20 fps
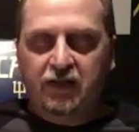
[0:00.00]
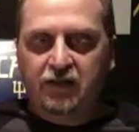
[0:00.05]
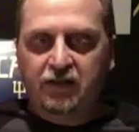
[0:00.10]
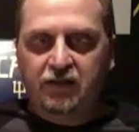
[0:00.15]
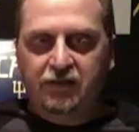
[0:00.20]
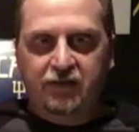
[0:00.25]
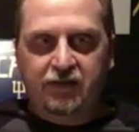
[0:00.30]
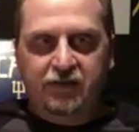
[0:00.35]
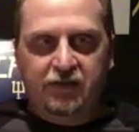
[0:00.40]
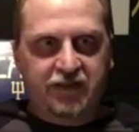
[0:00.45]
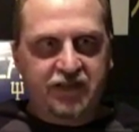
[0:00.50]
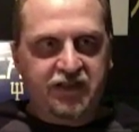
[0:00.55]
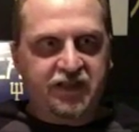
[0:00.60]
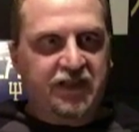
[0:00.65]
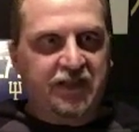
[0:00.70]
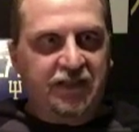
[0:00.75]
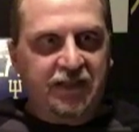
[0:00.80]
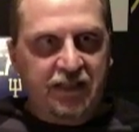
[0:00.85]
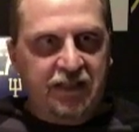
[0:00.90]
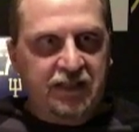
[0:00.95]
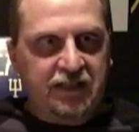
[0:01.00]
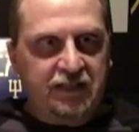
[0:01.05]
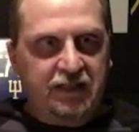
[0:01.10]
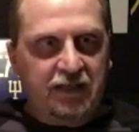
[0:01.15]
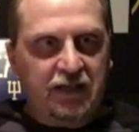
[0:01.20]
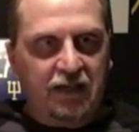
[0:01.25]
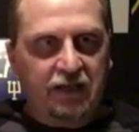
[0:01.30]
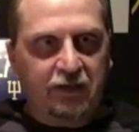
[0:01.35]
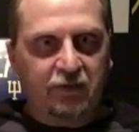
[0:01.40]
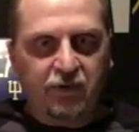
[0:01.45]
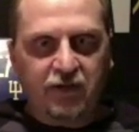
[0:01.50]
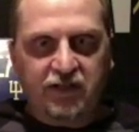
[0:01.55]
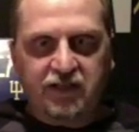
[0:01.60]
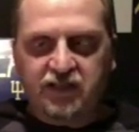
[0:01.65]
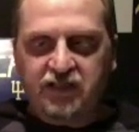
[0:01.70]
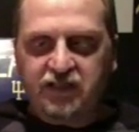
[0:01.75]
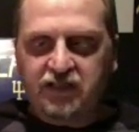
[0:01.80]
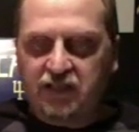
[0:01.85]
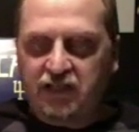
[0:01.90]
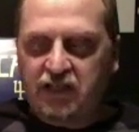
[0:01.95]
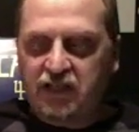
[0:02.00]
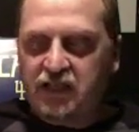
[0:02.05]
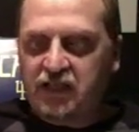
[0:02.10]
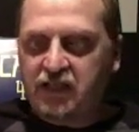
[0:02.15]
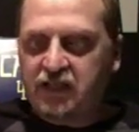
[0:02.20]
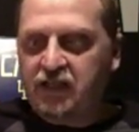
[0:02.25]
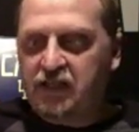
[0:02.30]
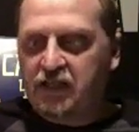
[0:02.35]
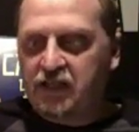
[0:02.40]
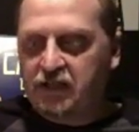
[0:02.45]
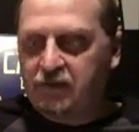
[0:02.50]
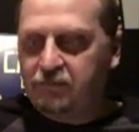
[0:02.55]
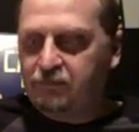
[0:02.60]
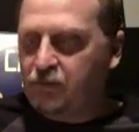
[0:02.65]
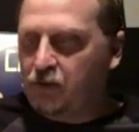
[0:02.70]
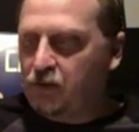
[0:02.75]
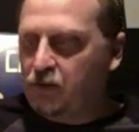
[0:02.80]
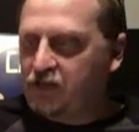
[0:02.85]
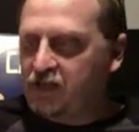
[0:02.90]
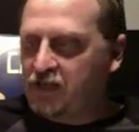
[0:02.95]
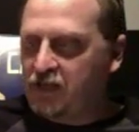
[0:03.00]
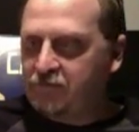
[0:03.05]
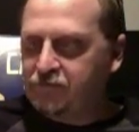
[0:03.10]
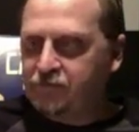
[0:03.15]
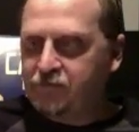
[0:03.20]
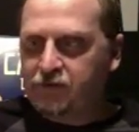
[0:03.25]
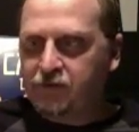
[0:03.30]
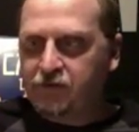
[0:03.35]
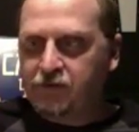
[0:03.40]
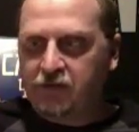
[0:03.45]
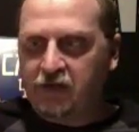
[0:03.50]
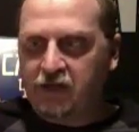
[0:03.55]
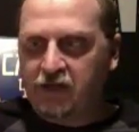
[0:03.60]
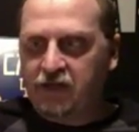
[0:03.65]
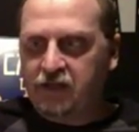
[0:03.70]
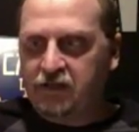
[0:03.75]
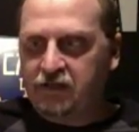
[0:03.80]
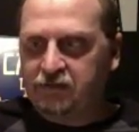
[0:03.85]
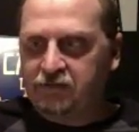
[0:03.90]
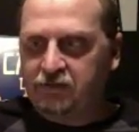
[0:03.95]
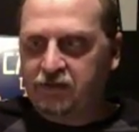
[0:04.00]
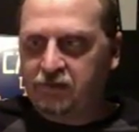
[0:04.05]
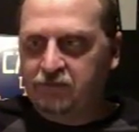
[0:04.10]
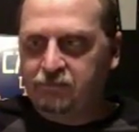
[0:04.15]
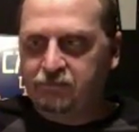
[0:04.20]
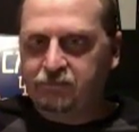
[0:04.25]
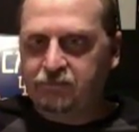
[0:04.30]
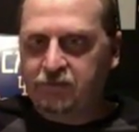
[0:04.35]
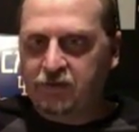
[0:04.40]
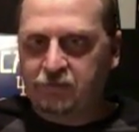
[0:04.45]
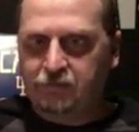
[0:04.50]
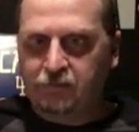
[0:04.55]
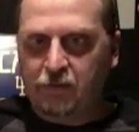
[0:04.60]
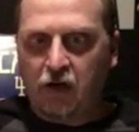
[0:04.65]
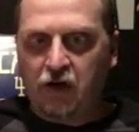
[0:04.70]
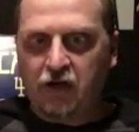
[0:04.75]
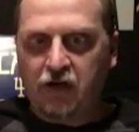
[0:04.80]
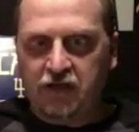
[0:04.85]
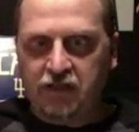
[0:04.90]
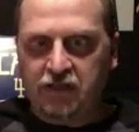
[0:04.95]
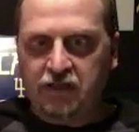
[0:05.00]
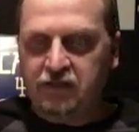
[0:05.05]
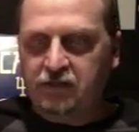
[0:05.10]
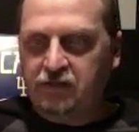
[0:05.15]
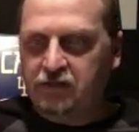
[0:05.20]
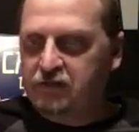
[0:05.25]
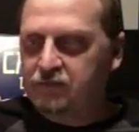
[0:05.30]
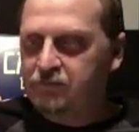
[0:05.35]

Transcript: the singing, Grace Slick and Paul Kampner and Marty